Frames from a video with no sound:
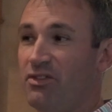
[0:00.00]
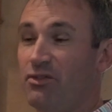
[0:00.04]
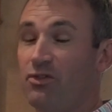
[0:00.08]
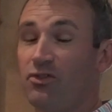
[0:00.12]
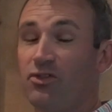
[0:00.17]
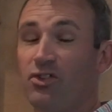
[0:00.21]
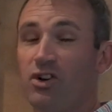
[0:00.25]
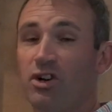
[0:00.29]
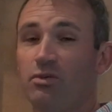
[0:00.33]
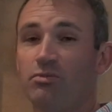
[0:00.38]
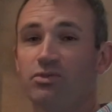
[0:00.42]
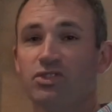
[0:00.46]

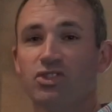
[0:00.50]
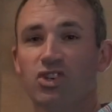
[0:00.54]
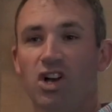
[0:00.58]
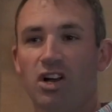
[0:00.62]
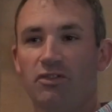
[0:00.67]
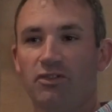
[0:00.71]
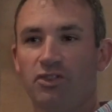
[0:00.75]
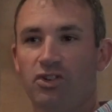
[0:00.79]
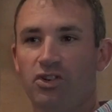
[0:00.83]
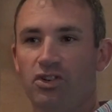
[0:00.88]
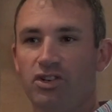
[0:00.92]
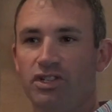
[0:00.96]
from
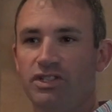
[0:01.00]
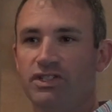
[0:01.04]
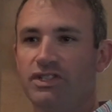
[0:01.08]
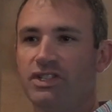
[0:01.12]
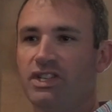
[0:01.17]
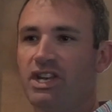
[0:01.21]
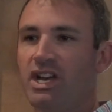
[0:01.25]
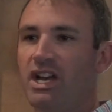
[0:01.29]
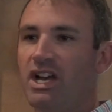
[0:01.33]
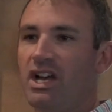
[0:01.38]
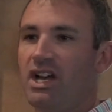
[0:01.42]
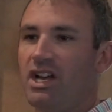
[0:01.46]
soft
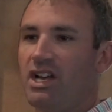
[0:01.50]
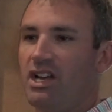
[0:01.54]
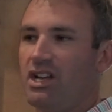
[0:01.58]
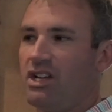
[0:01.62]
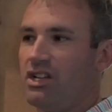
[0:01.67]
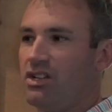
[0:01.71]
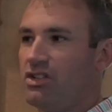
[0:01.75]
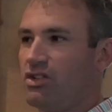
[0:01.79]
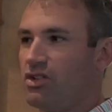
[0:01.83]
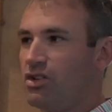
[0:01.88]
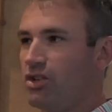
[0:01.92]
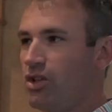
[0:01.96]
goods,
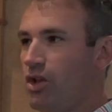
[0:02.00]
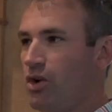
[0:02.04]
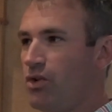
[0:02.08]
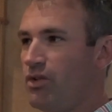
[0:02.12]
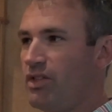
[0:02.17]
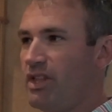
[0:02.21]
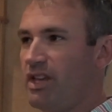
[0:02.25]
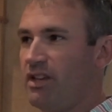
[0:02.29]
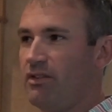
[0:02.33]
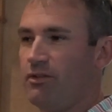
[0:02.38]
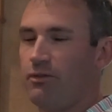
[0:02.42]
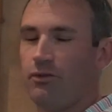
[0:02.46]

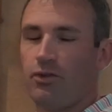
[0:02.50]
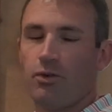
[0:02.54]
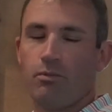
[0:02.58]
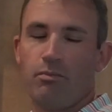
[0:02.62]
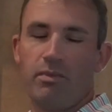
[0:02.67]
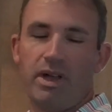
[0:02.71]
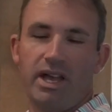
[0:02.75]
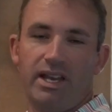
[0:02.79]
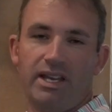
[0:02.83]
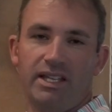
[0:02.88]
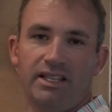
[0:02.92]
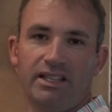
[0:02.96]
clothing for
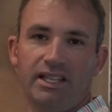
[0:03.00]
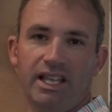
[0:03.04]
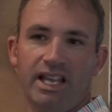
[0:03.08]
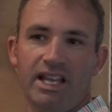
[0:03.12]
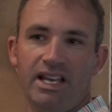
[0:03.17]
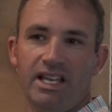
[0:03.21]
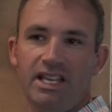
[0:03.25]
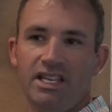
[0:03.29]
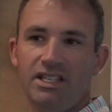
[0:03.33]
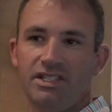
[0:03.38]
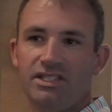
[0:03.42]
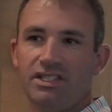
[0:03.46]
men and
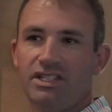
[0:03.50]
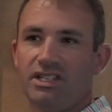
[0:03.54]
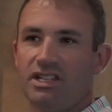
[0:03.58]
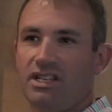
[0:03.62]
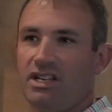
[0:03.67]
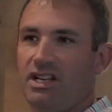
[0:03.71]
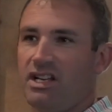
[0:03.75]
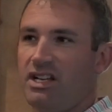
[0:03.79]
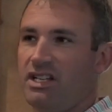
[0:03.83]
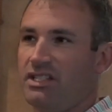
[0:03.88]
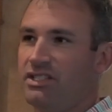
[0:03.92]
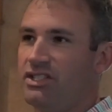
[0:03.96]
ladies,
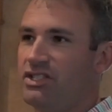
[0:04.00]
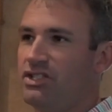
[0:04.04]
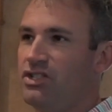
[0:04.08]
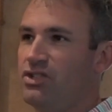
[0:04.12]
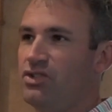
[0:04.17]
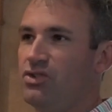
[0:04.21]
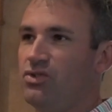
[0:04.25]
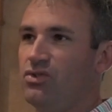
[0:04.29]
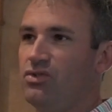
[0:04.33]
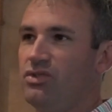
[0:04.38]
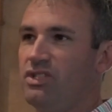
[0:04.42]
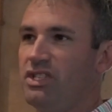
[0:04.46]

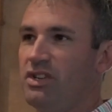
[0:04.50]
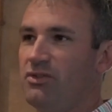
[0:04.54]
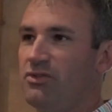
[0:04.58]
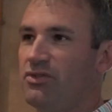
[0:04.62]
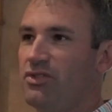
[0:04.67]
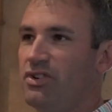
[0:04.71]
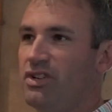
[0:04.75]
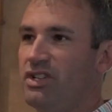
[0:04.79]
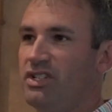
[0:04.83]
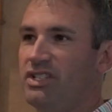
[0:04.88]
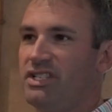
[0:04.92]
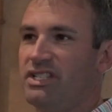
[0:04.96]
to
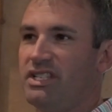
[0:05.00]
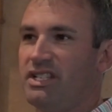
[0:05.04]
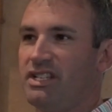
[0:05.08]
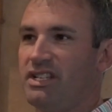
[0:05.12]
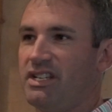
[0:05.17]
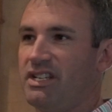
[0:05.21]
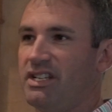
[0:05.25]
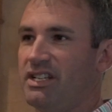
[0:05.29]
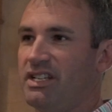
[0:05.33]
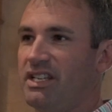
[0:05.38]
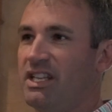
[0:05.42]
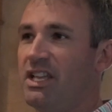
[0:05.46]
different
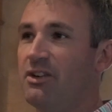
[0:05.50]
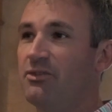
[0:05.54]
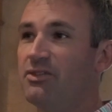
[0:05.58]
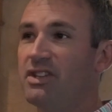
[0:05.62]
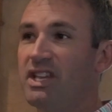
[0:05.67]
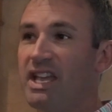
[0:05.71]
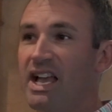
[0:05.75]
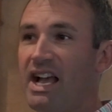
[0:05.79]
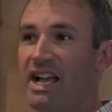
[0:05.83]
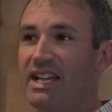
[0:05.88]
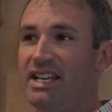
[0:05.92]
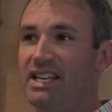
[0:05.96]

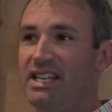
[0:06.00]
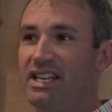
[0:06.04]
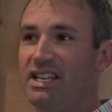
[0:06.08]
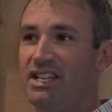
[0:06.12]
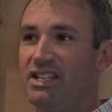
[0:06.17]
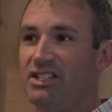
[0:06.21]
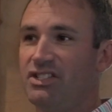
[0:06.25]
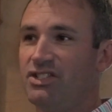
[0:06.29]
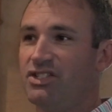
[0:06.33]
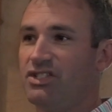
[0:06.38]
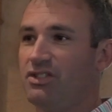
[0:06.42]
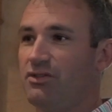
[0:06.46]
gifting
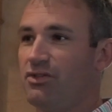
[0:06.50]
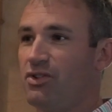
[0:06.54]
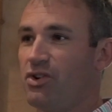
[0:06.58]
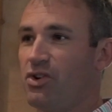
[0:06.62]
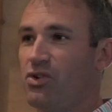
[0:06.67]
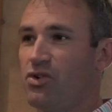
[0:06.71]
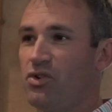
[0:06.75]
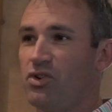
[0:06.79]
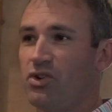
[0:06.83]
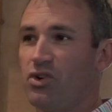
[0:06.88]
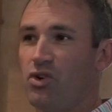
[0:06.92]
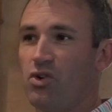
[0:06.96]
ideas if you're
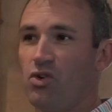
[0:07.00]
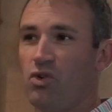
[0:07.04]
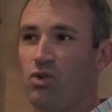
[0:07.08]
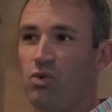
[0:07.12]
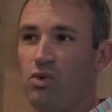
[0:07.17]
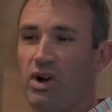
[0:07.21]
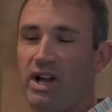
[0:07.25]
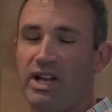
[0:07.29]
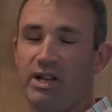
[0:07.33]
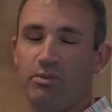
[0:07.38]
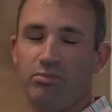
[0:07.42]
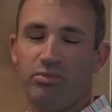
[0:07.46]
going to go
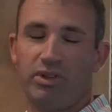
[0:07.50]
away and